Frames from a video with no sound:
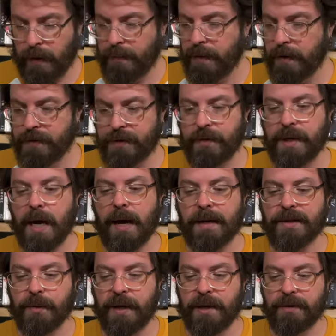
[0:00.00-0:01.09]
poster? Yeah,
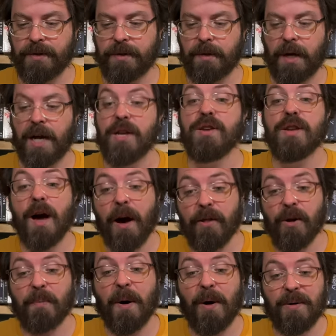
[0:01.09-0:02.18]
so here's the
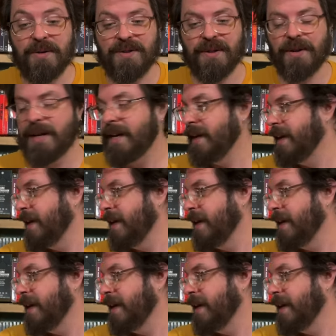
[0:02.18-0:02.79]
another poster.